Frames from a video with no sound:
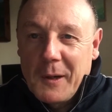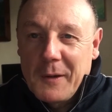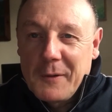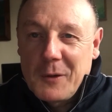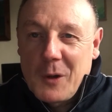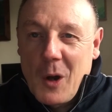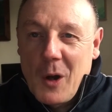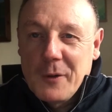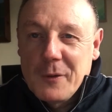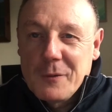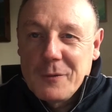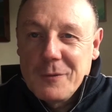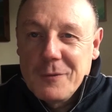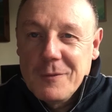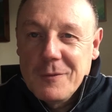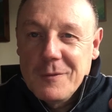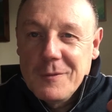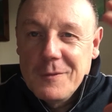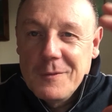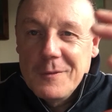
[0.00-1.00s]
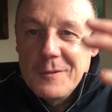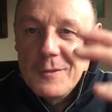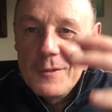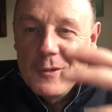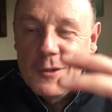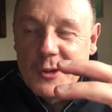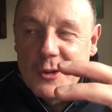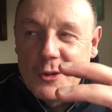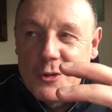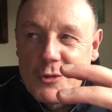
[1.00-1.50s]
kind of
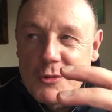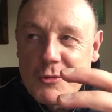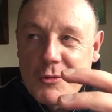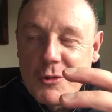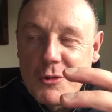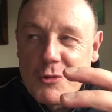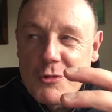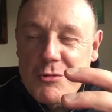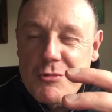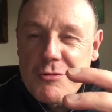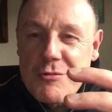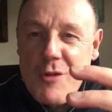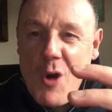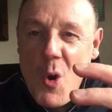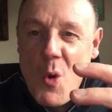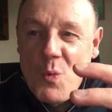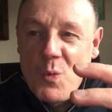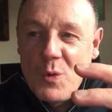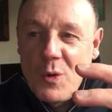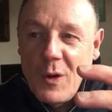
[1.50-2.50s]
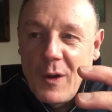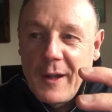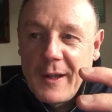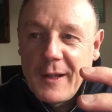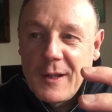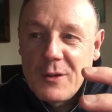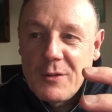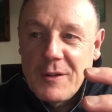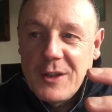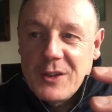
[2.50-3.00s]
crone-like
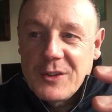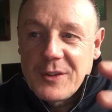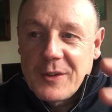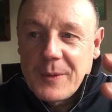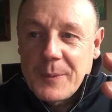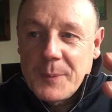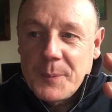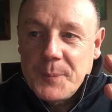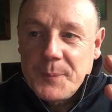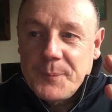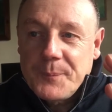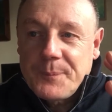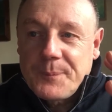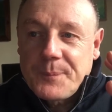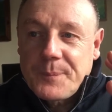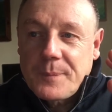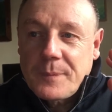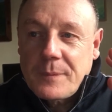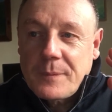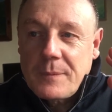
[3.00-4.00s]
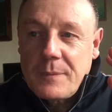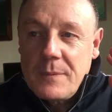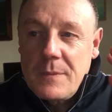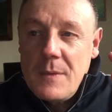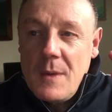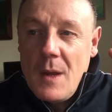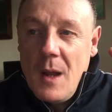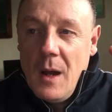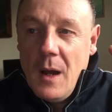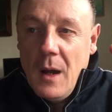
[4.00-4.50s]
creature,
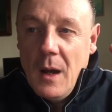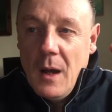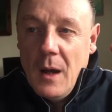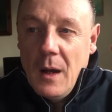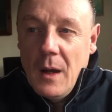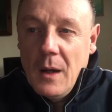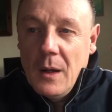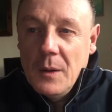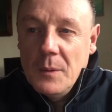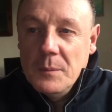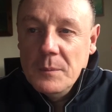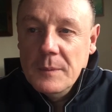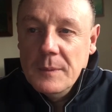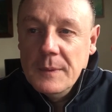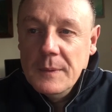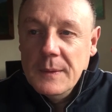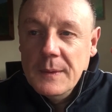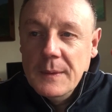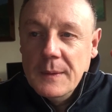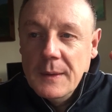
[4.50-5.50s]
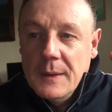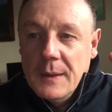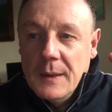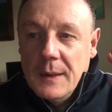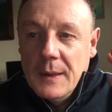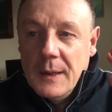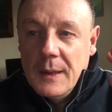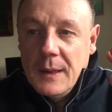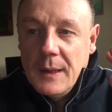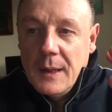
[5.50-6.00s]

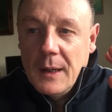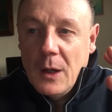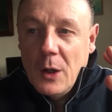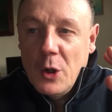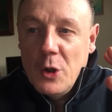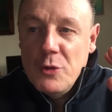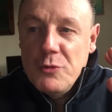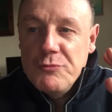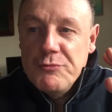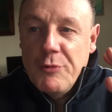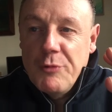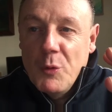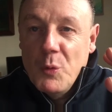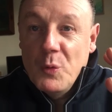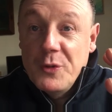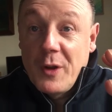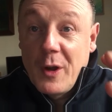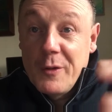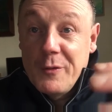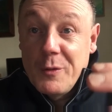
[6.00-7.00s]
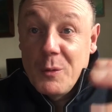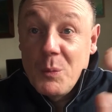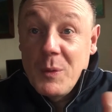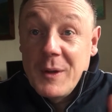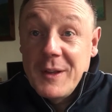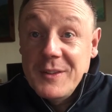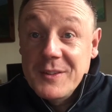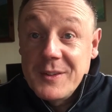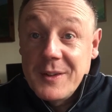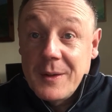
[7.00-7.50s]
who rules over
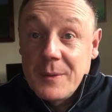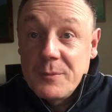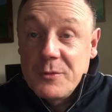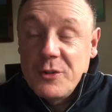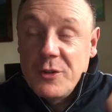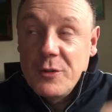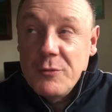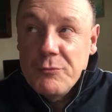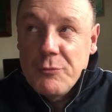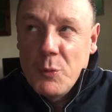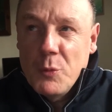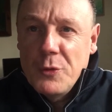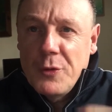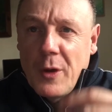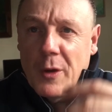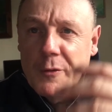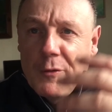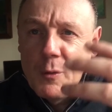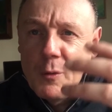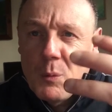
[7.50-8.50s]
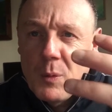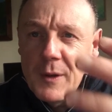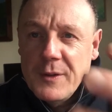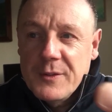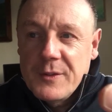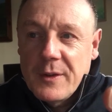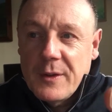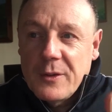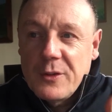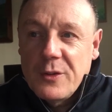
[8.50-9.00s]
winter. She rules over
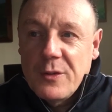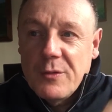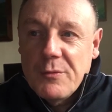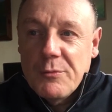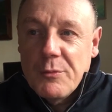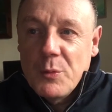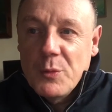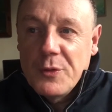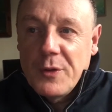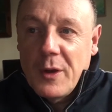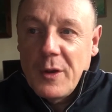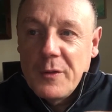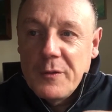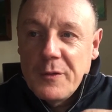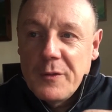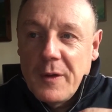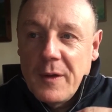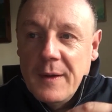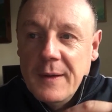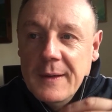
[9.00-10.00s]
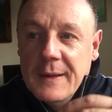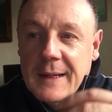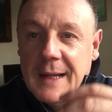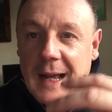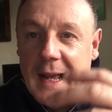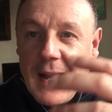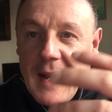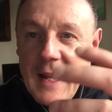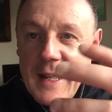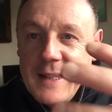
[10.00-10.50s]
winter. She rules over
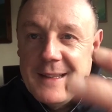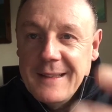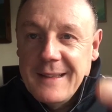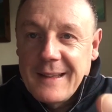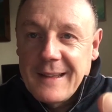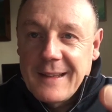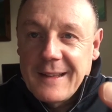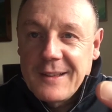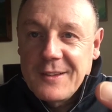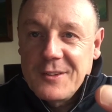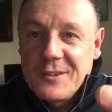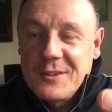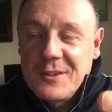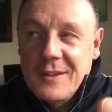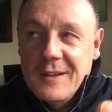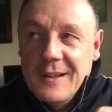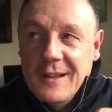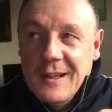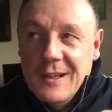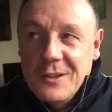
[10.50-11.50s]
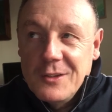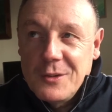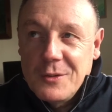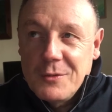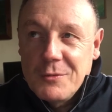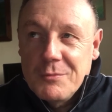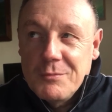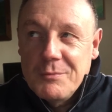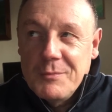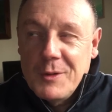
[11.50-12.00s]
endings. She,
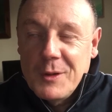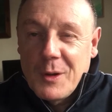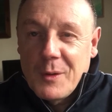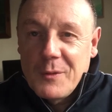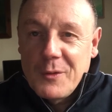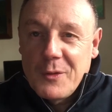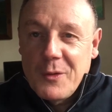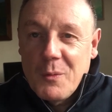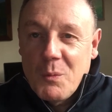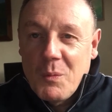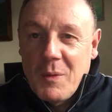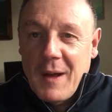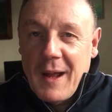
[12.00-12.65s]
you know, it's the